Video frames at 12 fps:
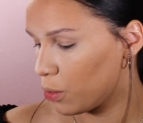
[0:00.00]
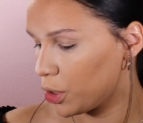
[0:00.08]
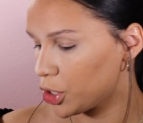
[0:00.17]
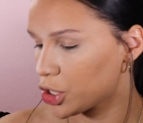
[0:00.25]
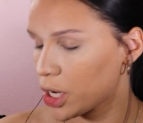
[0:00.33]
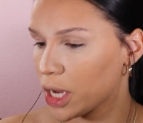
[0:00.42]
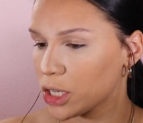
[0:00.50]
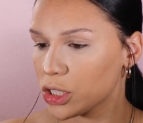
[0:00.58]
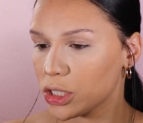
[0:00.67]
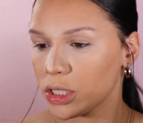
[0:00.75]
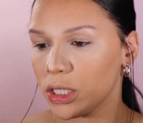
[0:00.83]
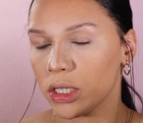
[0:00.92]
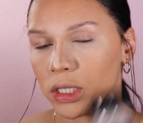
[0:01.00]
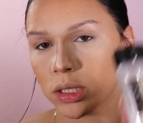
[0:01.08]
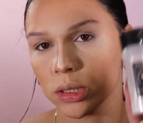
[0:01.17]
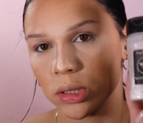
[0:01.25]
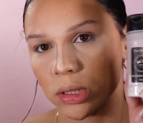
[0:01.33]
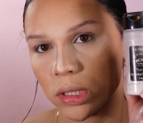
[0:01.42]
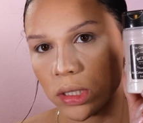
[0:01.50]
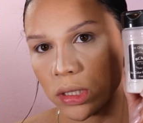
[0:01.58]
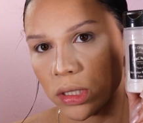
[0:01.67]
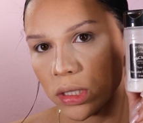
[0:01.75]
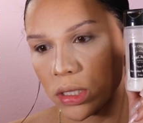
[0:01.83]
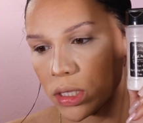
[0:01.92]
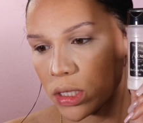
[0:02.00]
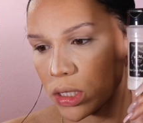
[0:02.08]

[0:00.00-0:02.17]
which actually looks like that.